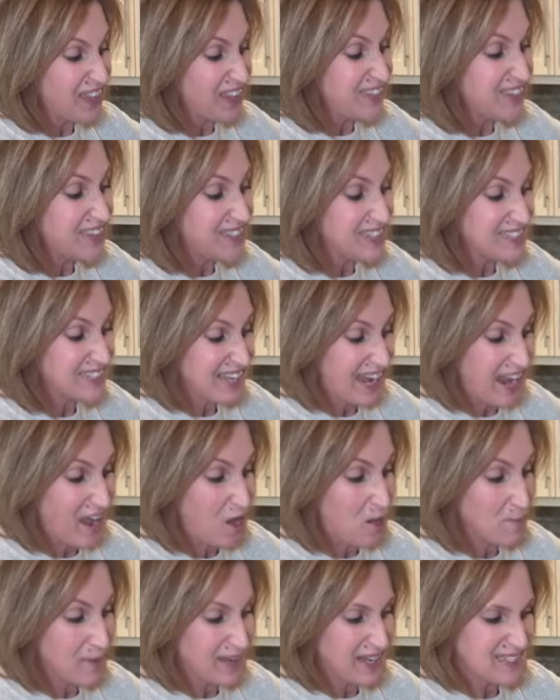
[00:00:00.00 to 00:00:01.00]
thin this
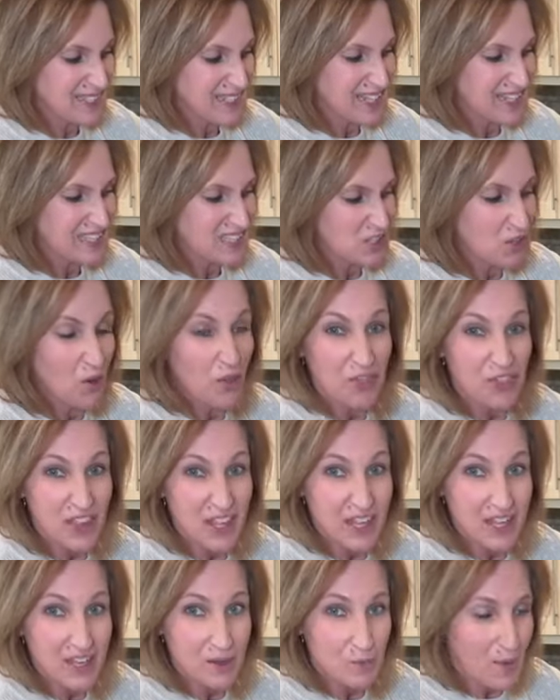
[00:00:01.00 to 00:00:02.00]
out because it gets too
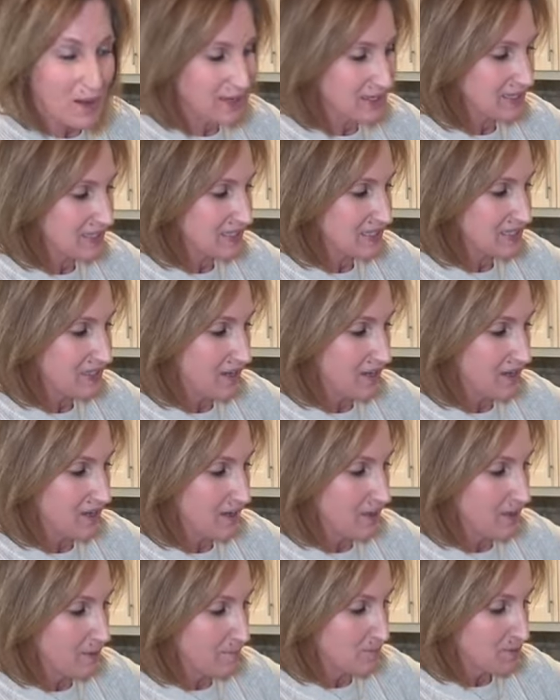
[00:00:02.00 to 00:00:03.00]
thick while it's
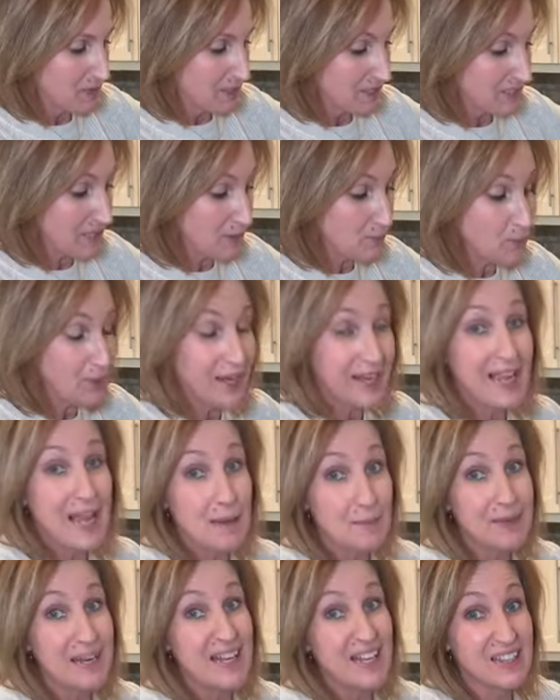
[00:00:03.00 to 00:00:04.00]
simmering,
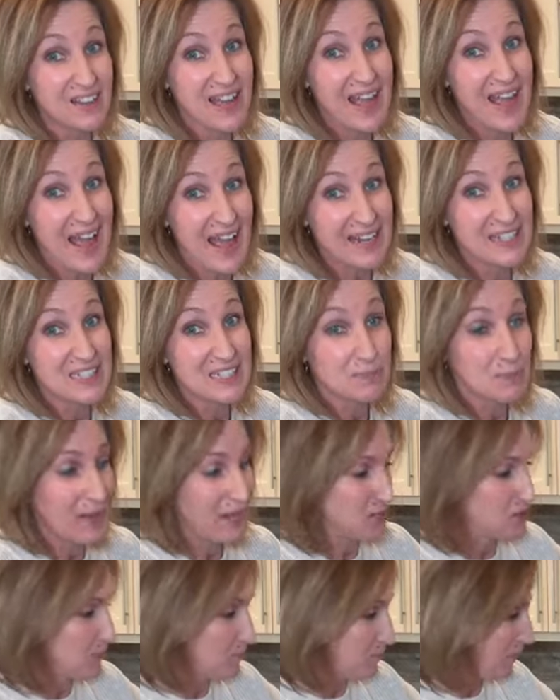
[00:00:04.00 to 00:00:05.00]
I'm going to add a
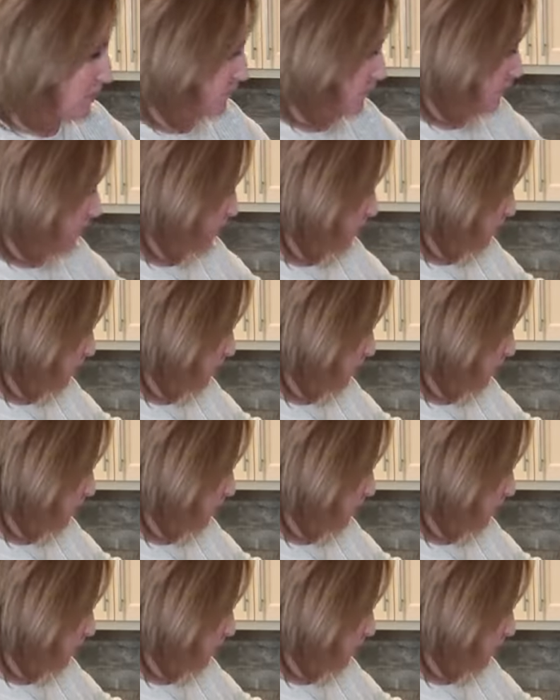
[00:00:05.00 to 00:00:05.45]
splash of beef